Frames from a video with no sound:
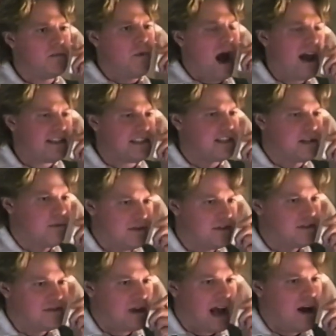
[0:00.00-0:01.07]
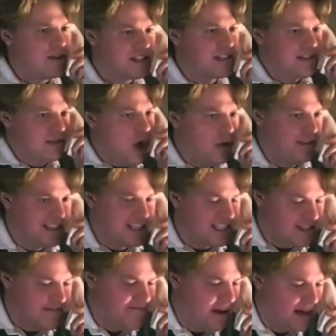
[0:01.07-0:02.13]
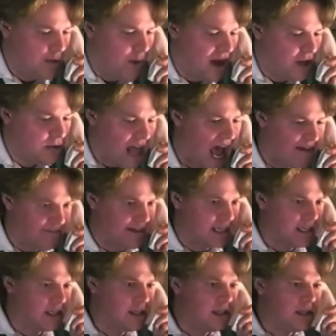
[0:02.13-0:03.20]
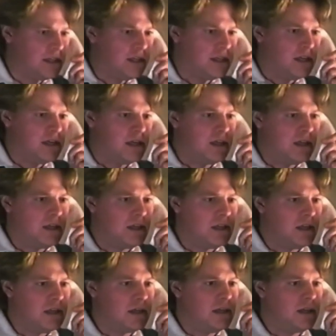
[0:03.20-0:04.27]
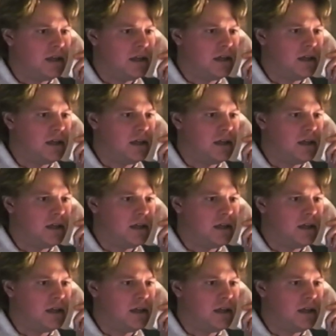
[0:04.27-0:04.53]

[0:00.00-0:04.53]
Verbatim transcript: How is this, this? How is this? No, this isn't funny. Why are you laughing? Because, silly.